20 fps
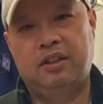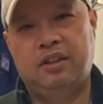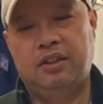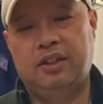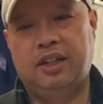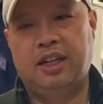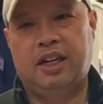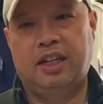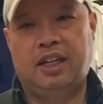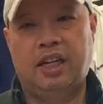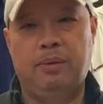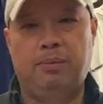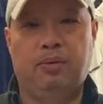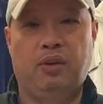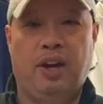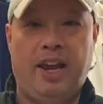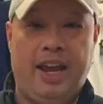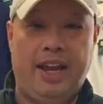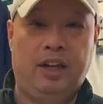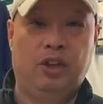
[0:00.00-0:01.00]
You got to keep
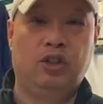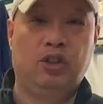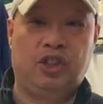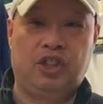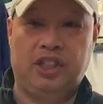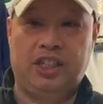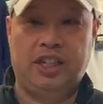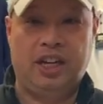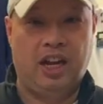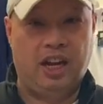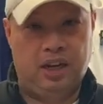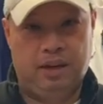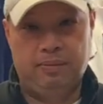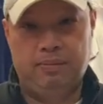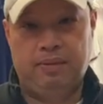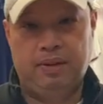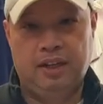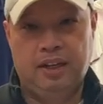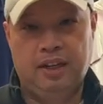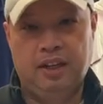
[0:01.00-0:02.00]
your energy up.
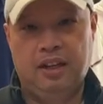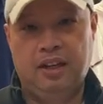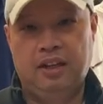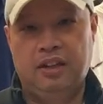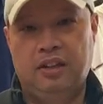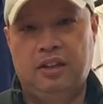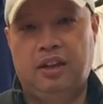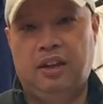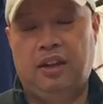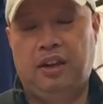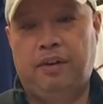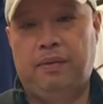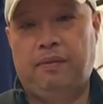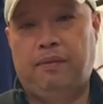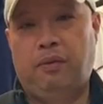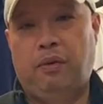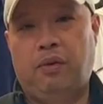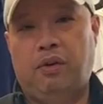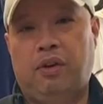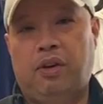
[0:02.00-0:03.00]

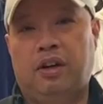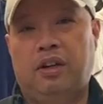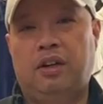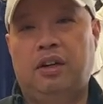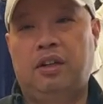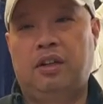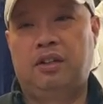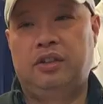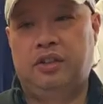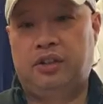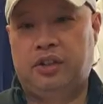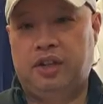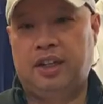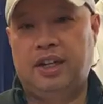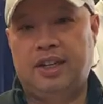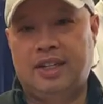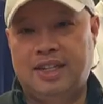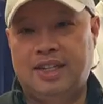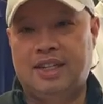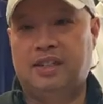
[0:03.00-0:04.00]
Therefore, you're going
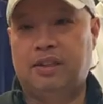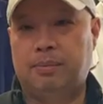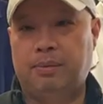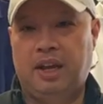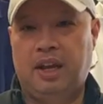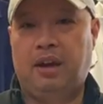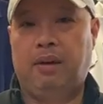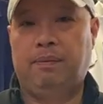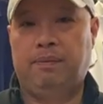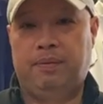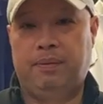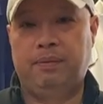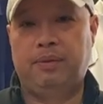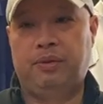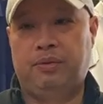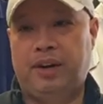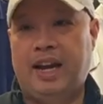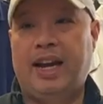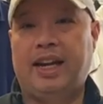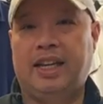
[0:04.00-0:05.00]
to need some help from the
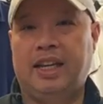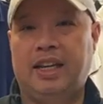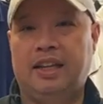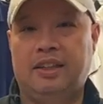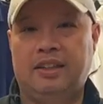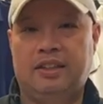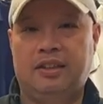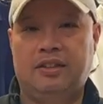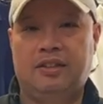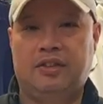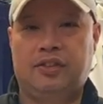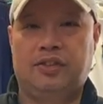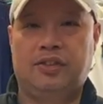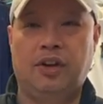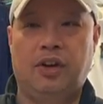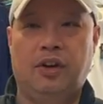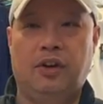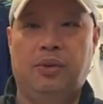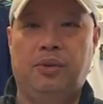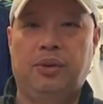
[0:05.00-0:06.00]
racket.
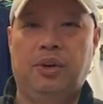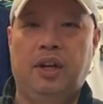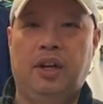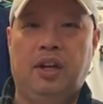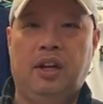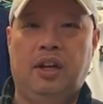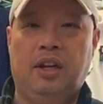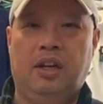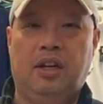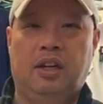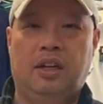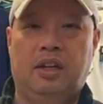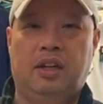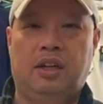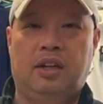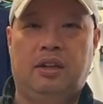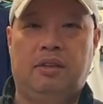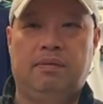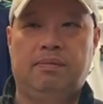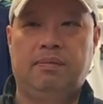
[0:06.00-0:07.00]
So
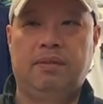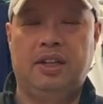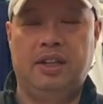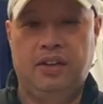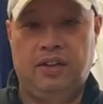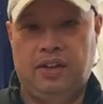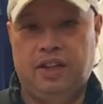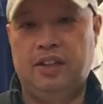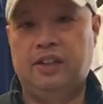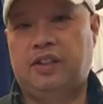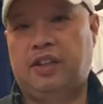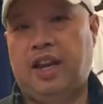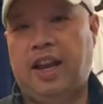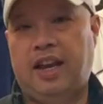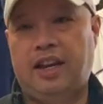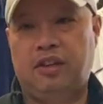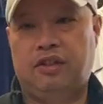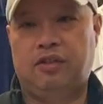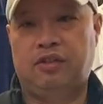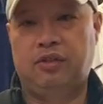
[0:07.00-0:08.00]
in this
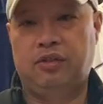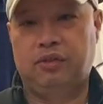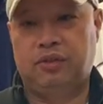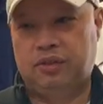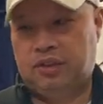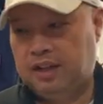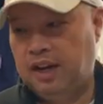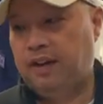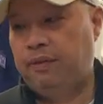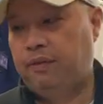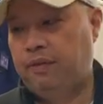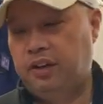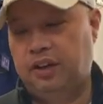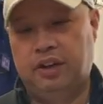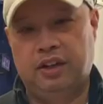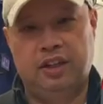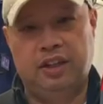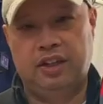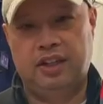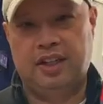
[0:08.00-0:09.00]
case, you're definitely
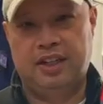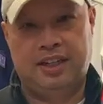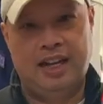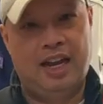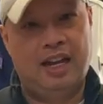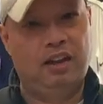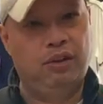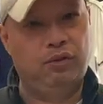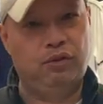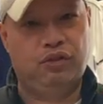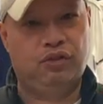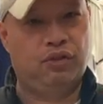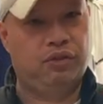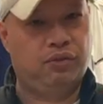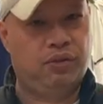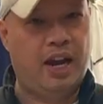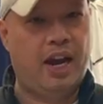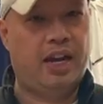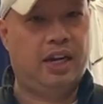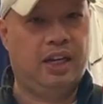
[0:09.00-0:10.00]
going to need that looser
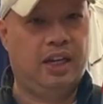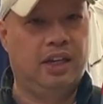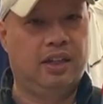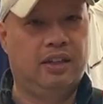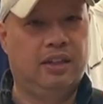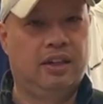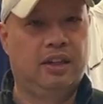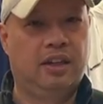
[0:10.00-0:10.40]
racket.